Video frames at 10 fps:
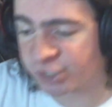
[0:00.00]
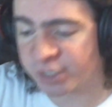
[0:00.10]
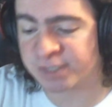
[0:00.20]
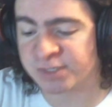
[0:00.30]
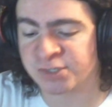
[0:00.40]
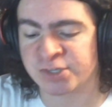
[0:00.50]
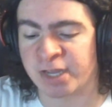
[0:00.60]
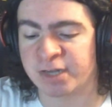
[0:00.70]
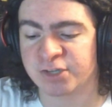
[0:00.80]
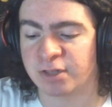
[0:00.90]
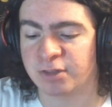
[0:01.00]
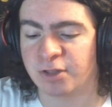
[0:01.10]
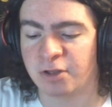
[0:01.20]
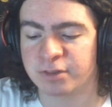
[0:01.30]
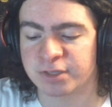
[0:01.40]
had sent
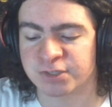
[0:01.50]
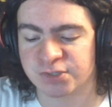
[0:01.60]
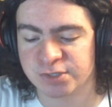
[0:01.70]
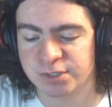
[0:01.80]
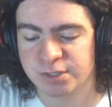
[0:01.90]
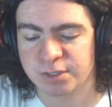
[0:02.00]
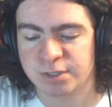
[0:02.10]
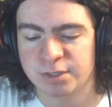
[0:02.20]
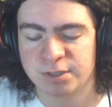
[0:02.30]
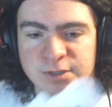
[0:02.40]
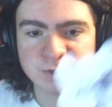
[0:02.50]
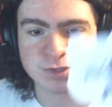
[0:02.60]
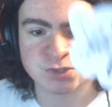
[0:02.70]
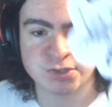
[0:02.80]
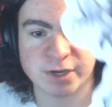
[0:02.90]
along this
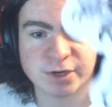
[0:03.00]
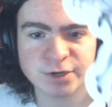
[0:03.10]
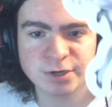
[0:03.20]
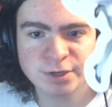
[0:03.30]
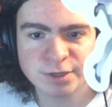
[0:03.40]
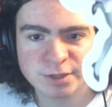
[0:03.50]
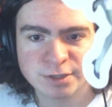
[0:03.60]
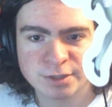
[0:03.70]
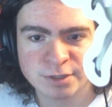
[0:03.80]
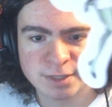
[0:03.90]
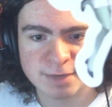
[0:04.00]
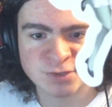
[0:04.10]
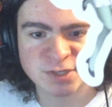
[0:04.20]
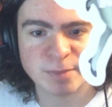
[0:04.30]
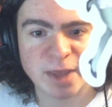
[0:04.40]
sticker of
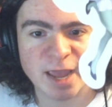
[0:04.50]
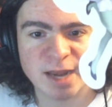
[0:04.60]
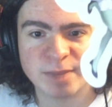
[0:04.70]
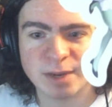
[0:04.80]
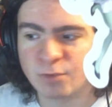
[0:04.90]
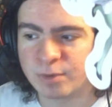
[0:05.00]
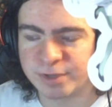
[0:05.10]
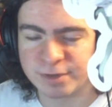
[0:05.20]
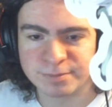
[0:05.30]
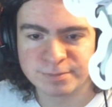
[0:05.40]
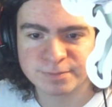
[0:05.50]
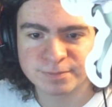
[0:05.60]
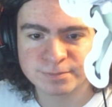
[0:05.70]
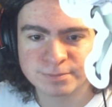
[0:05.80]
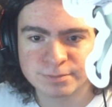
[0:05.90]
some anime woman,
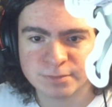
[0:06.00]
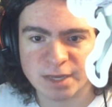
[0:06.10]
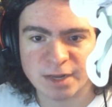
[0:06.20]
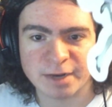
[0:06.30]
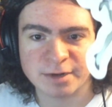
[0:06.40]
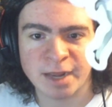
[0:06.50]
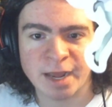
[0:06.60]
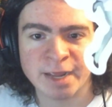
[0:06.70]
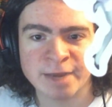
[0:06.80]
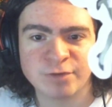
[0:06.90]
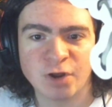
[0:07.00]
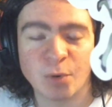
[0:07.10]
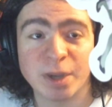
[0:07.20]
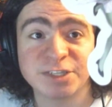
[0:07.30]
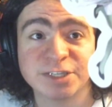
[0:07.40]
and I have
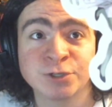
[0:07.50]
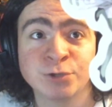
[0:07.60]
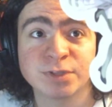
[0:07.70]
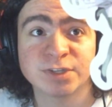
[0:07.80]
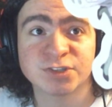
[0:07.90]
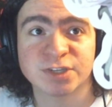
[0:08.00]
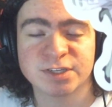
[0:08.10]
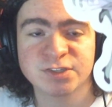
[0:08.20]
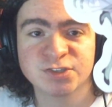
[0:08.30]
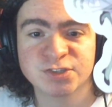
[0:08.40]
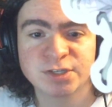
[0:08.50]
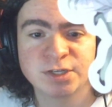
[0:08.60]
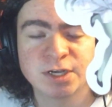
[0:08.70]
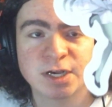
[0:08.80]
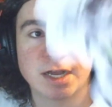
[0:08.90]
no idea who this is,
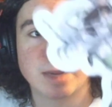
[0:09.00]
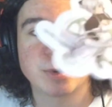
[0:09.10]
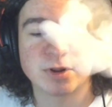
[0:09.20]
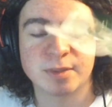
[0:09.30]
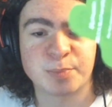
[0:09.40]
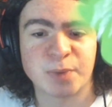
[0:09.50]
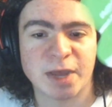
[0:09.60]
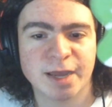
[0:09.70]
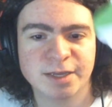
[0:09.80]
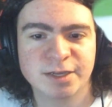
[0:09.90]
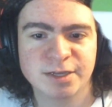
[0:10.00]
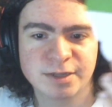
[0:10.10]
but on the back,